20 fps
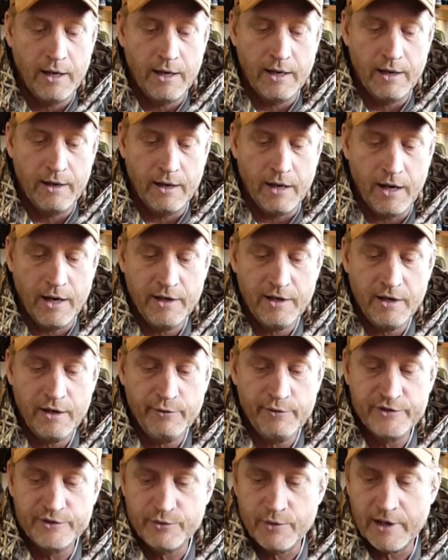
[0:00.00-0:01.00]
I
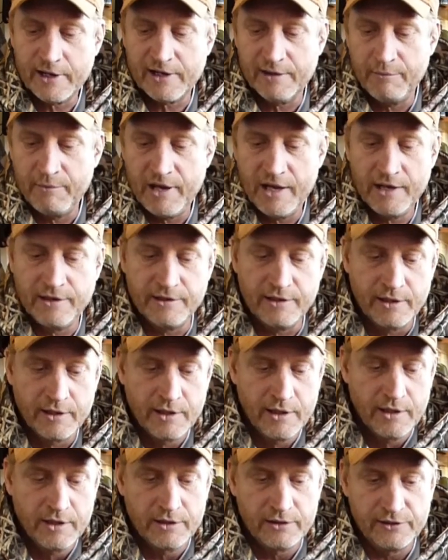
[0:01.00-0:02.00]
always recommend
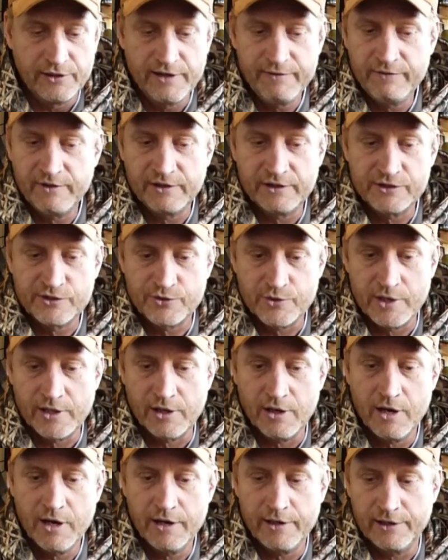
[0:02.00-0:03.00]
leaving the
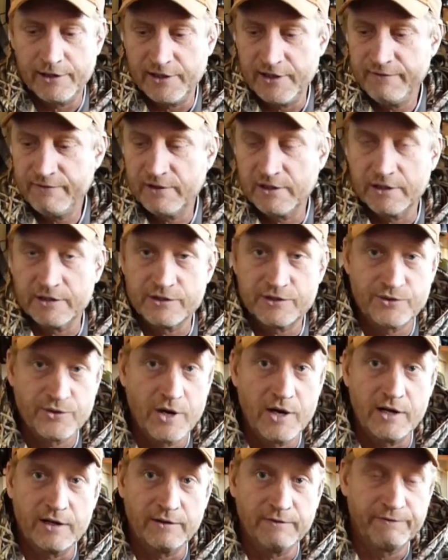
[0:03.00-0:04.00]
string on and leaving it
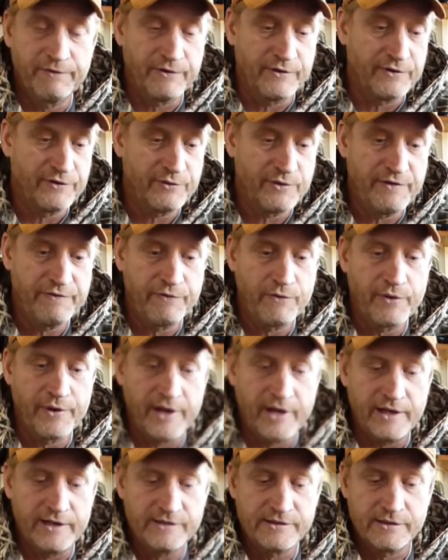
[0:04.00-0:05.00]
strung for 3-4
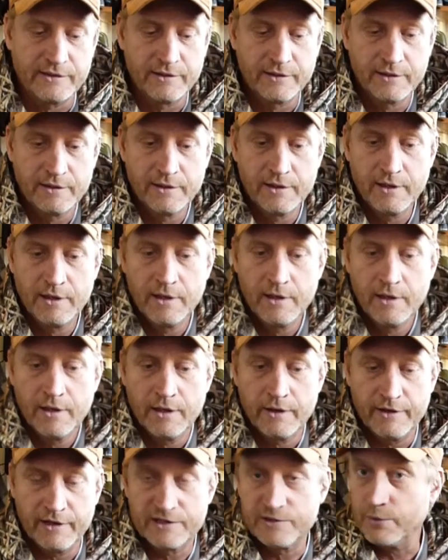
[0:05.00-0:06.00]
days.
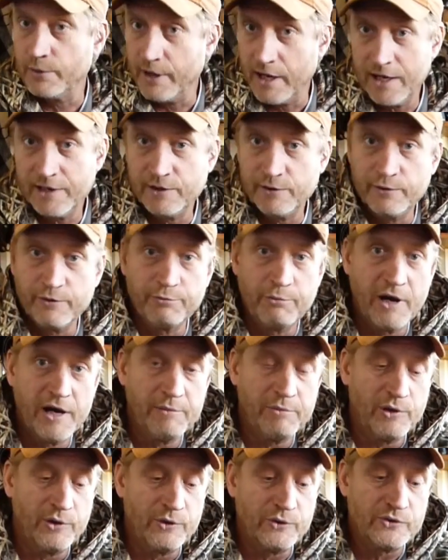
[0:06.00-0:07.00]
That's what I do with
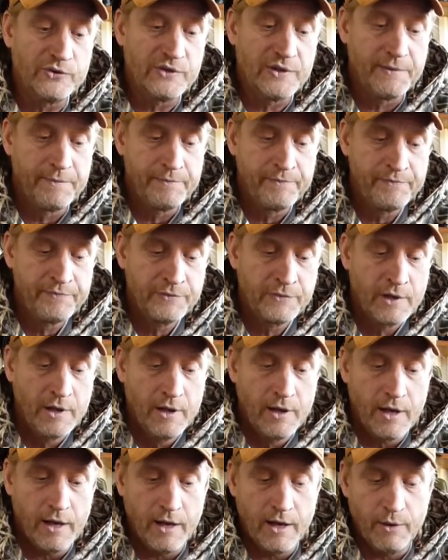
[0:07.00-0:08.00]
my bows
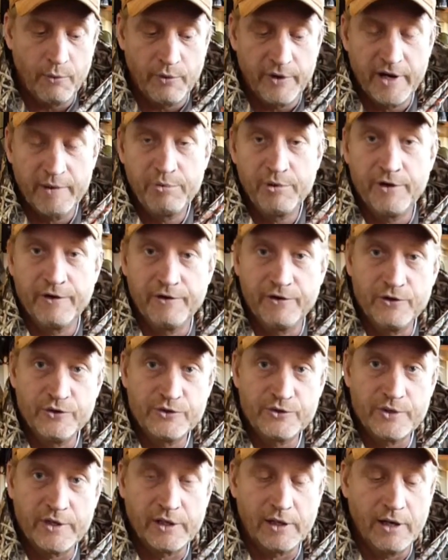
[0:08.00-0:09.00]
when I put a new
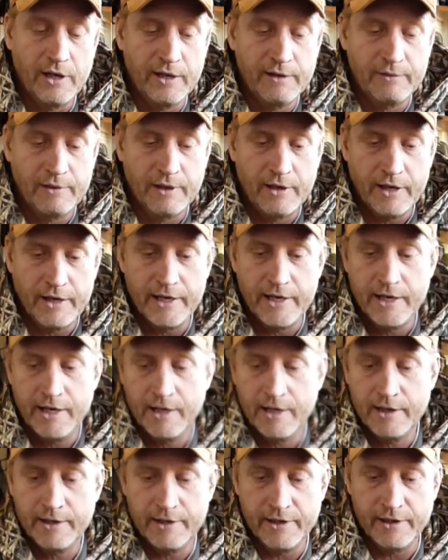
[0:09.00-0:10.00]
string on,
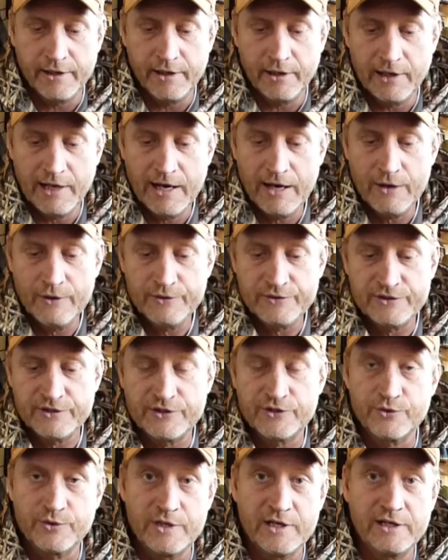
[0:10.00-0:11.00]
and it allows
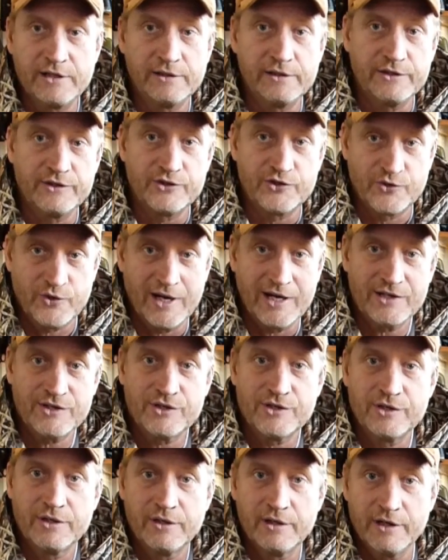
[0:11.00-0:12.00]
the string to
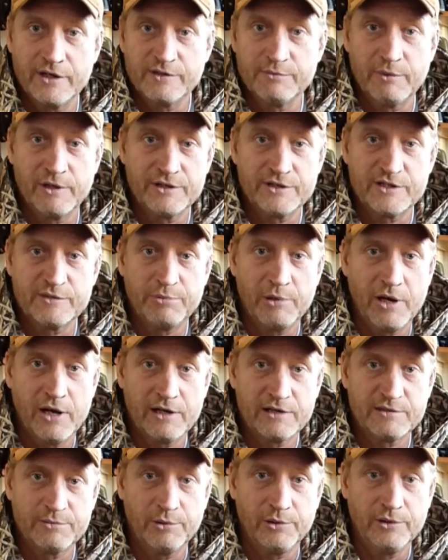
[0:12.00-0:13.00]
stretch as much as
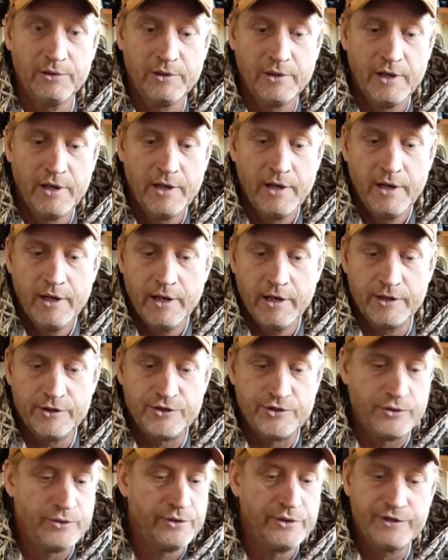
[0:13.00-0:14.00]
possible
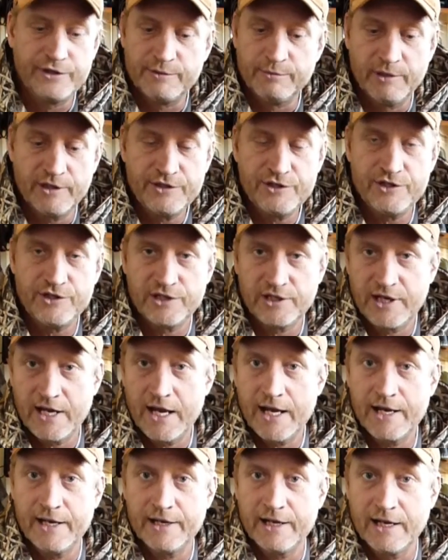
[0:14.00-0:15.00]
and shoot it as much as you
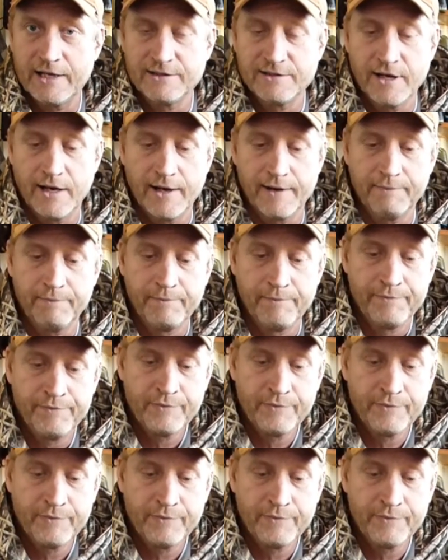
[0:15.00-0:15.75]
can in that time.